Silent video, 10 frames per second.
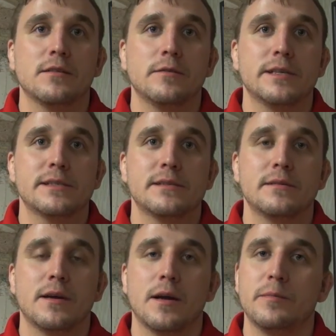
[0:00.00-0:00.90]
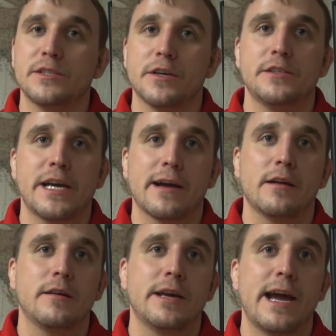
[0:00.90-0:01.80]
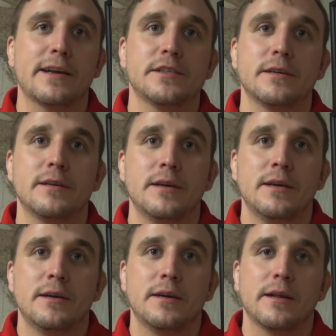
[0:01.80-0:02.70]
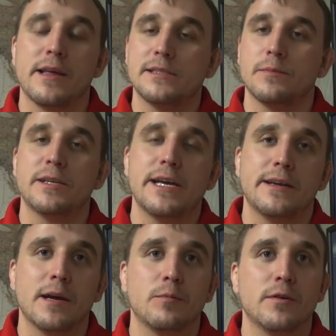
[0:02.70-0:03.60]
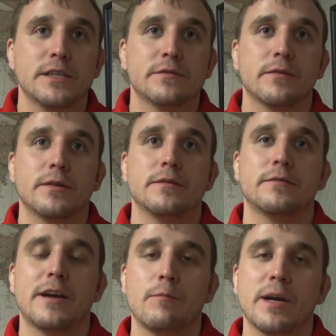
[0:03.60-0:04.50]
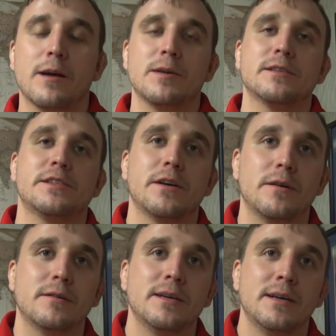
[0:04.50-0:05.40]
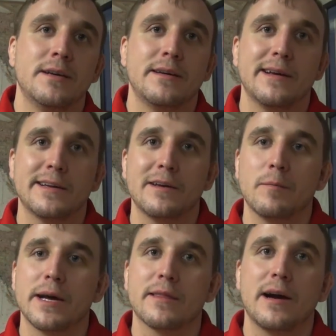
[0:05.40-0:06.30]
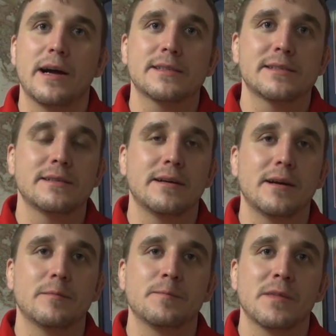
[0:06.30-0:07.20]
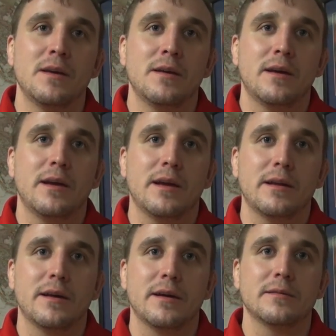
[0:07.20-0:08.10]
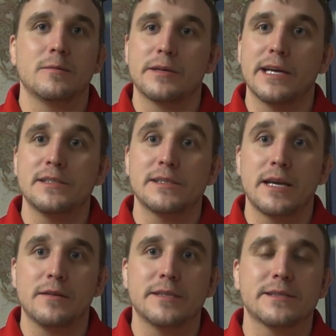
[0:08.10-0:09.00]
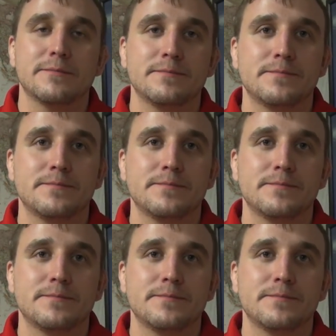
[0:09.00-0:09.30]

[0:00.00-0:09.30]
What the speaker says: Louis. Be sure you check out all the action. Thanks to my Takedown boys for having me come on the show and give my thoughts. We'll catch you in St. Louis.